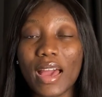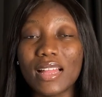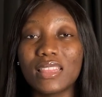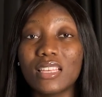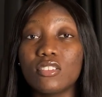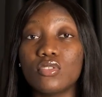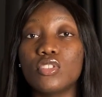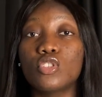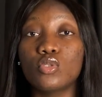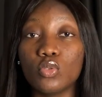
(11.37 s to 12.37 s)
and things you
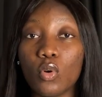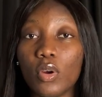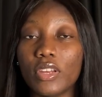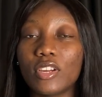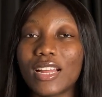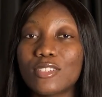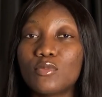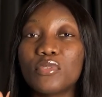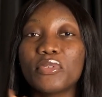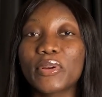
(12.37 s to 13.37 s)
need to know in order to
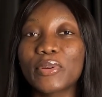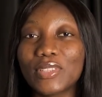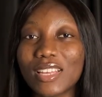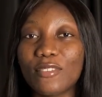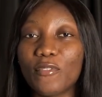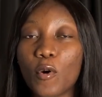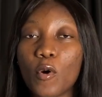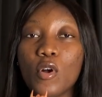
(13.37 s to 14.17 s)
be recruited for